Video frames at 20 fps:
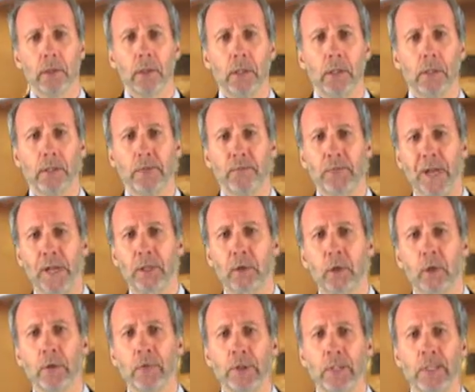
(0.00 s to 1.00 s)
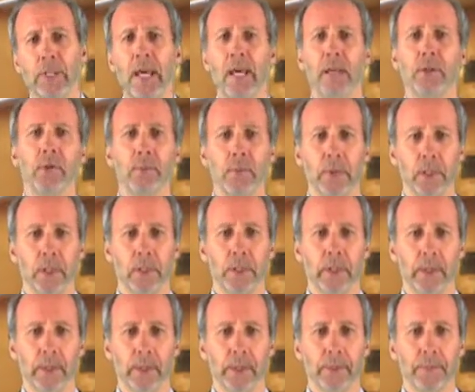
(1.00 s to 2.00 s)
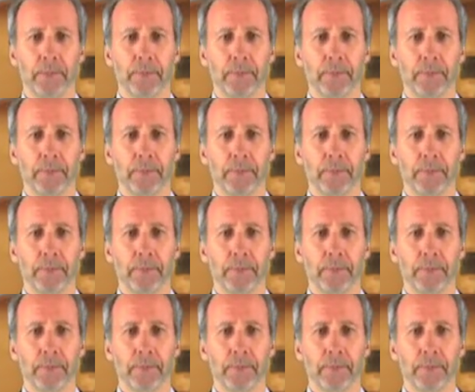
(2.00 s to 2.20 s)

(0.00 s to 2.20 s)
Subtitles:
it's the factor of intangibility.